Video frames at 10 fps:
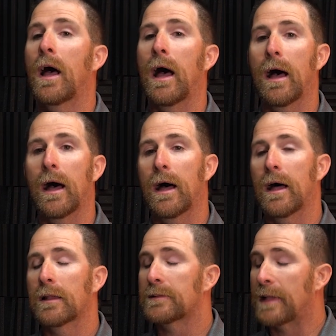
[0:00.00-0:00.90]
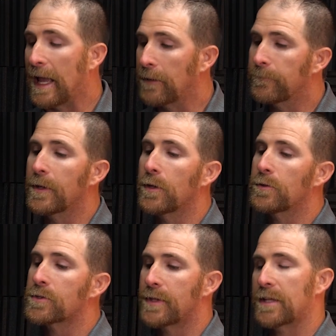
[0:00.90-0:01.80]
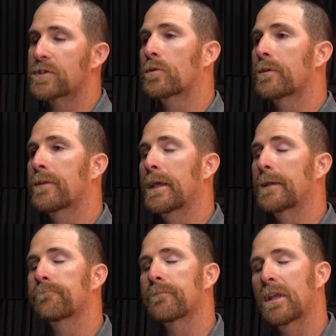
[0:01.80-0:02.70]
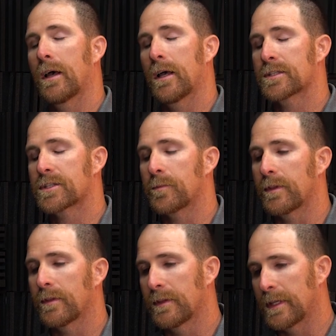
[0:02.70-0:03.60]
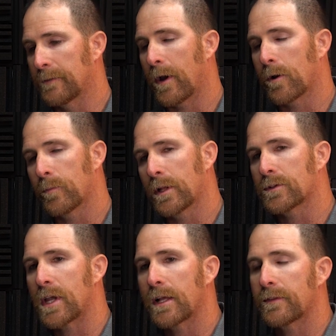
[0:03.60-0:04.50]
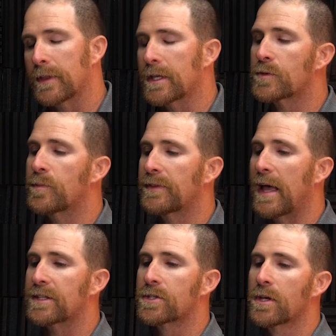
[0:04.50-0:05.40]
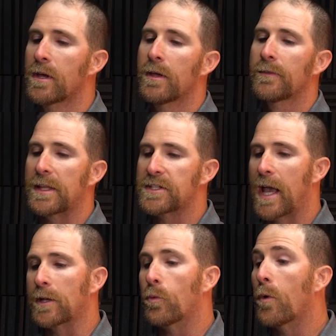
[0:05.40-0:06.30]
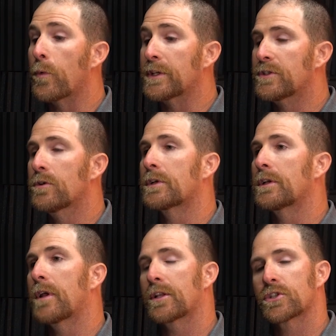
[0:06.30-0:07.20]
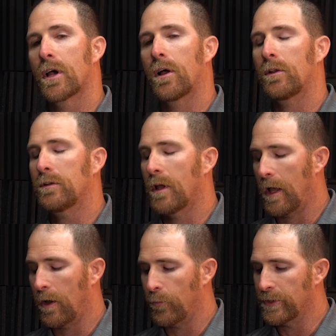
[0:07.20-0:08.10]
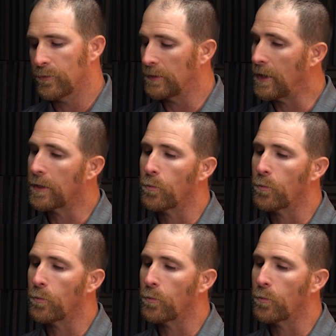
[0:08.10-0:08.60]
landfills, that sort of thing. Some of the environmental side of things, but that's kind of what we do in a nutshell. We do a lot of